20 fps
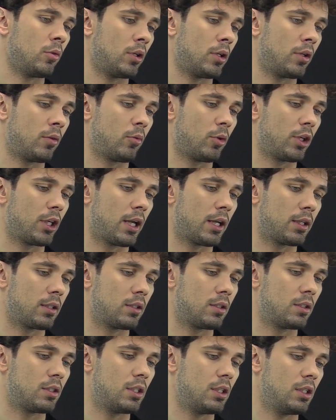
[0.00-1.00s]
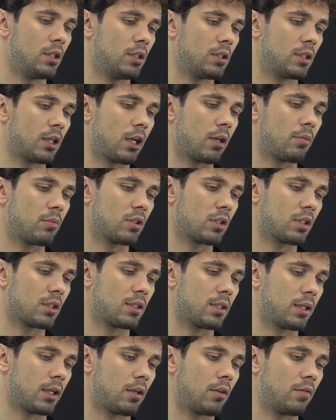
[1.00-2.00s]
and we get t times
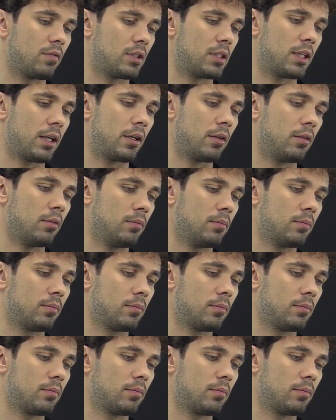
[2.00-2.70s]
cosine of theta